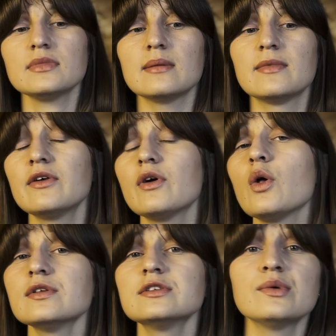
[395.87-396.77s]
But there are
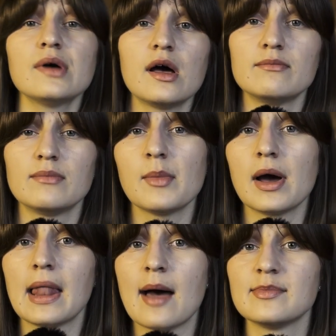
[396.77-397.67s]
also
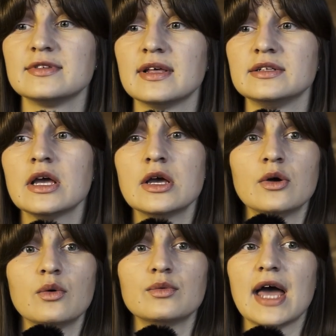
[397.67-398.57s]
mobile apps that
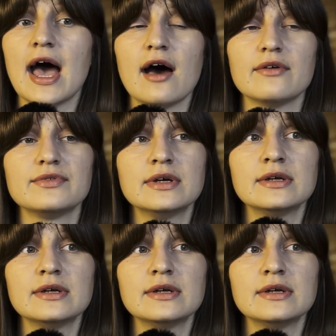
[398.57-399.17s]
would have